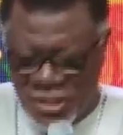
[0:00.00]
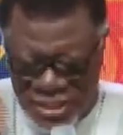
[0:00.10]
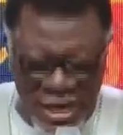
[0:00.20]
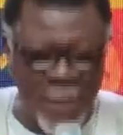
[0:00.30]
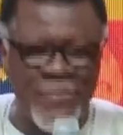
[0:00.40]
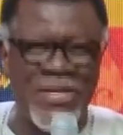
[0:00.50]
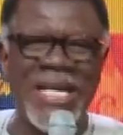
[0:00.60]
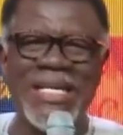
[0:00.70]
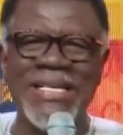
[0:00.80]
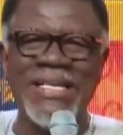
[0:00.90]

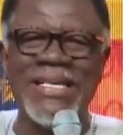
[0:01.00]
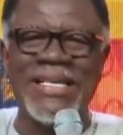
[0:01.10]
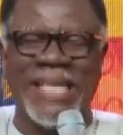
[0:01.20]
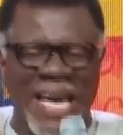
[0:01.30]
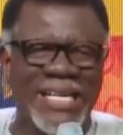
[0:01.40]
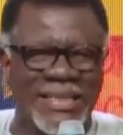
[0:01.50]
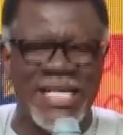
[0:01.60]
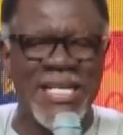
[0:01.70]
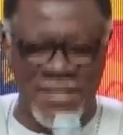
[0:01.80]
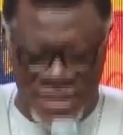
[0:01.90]
something
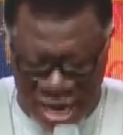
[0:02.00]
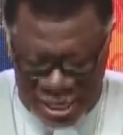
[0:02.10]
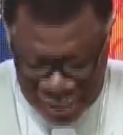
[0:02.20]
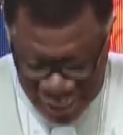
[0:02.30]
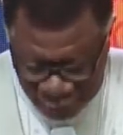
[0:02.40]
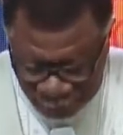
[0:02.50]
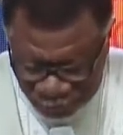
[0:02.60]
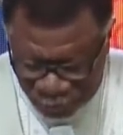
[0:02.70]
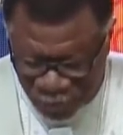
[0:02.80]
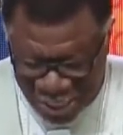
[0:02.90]
kicked inside
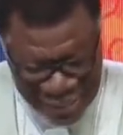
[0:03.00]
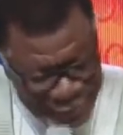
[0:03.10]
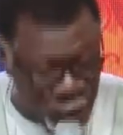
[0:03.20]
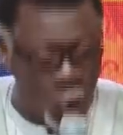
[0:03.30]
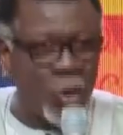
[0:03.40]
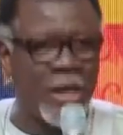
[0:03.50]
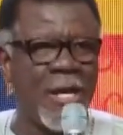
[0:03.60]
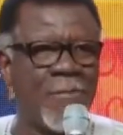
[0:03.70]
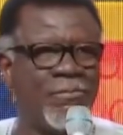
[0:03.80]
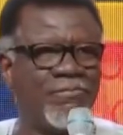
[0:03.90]
him and
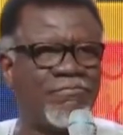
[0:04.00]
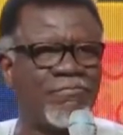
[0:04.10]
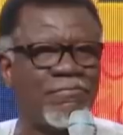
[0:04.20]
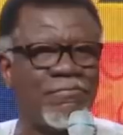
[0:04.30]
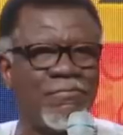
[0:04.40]
told him,